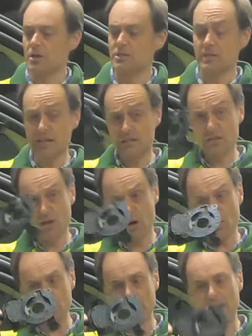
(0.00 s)
So that's the
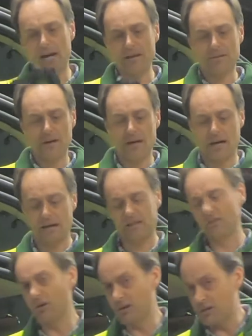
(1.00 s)
old part.
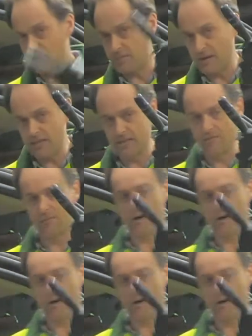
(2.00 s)
It's not an expensive